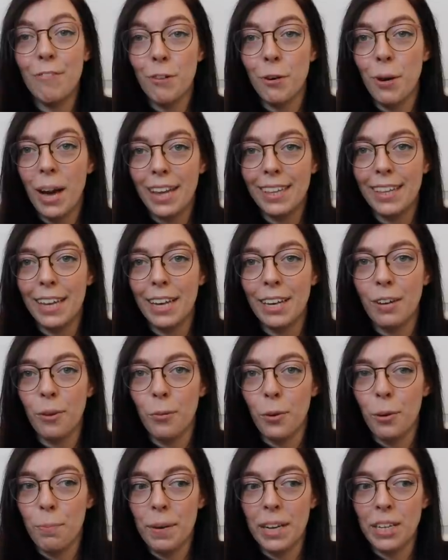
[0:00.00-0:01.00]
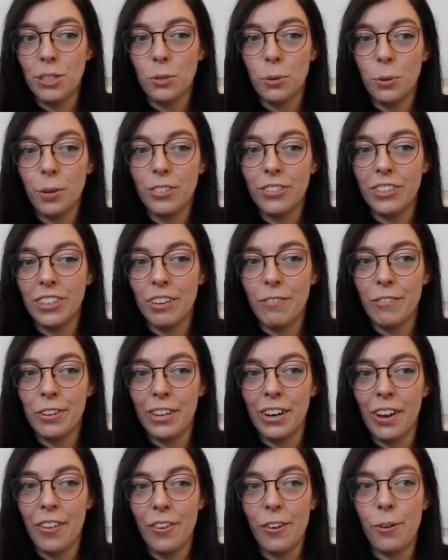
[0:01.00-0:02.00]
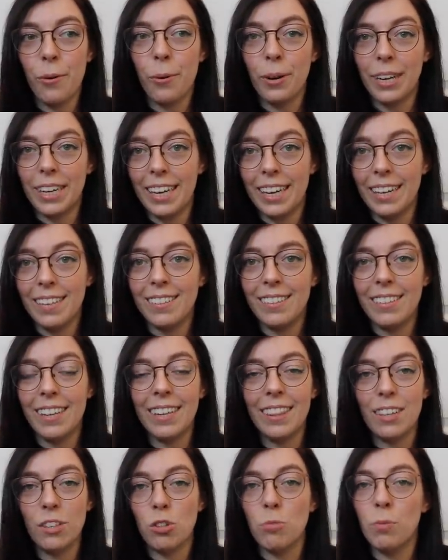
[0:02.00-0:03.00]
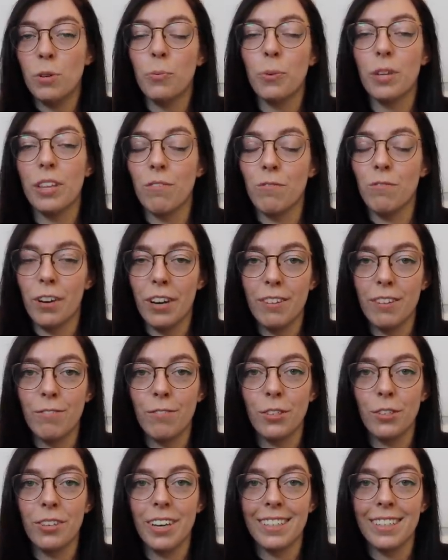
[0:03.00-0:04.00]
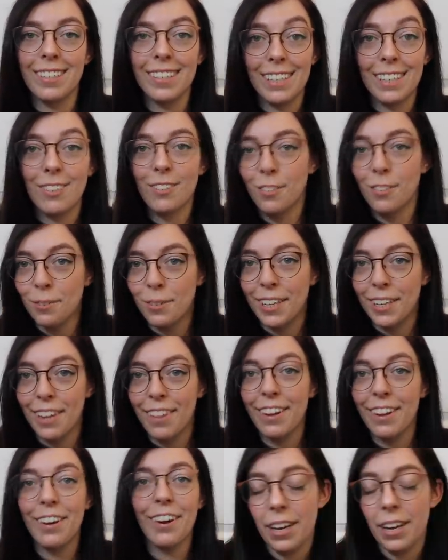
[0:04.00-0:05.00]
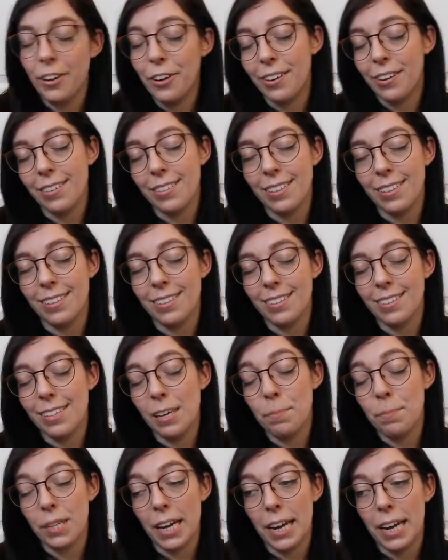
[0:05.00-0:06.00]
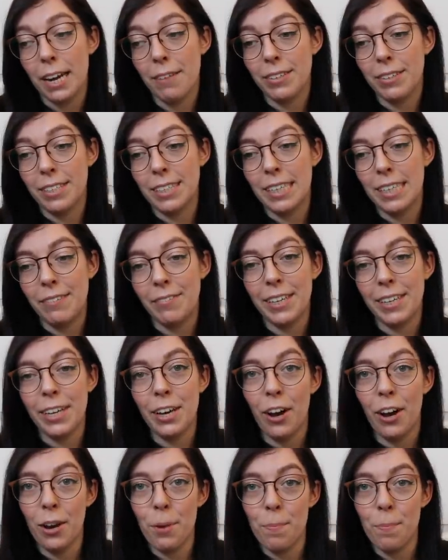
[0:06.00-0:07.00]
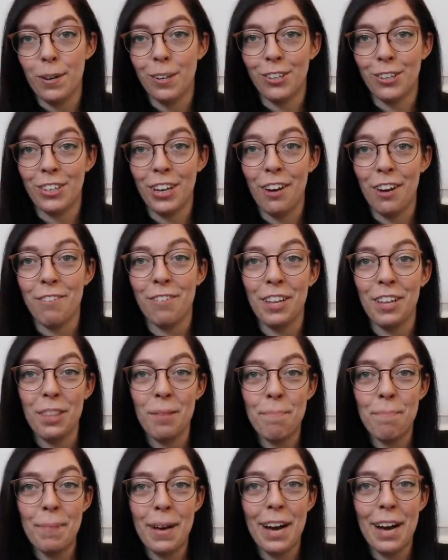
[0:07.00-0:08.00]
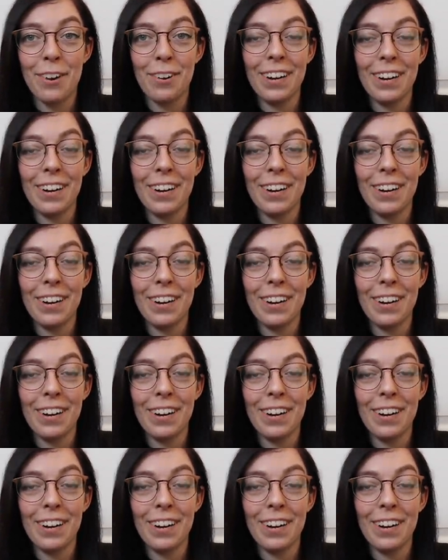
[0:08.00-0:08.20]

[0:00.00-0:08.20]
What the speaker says: If you had, like, roommates or a significant other or kids, like, this would be really fun for you guys to, like, do together. Now you're gonna see in these clips, I have a TV on a bookshelf in the background.